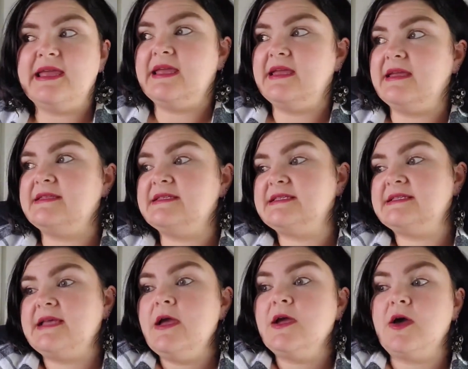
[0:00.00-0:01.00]

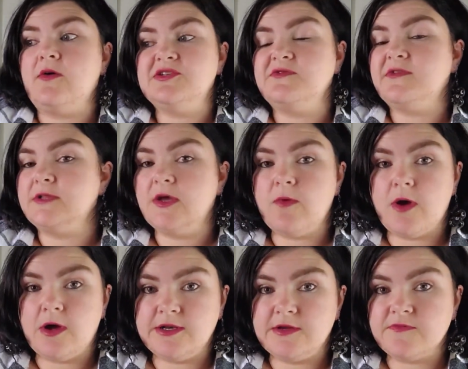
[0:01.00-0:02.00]
It's going to follow
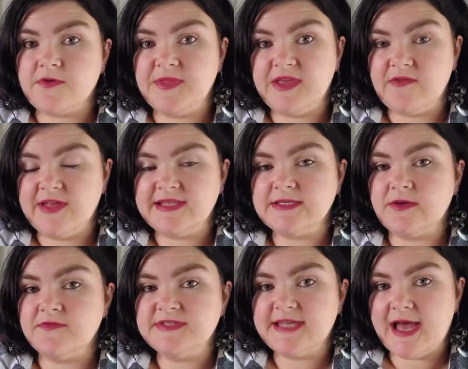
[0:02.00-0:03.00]
on from the events
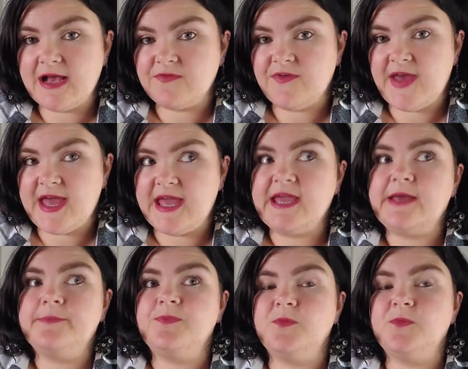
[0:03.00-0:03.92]
of Dark Fae,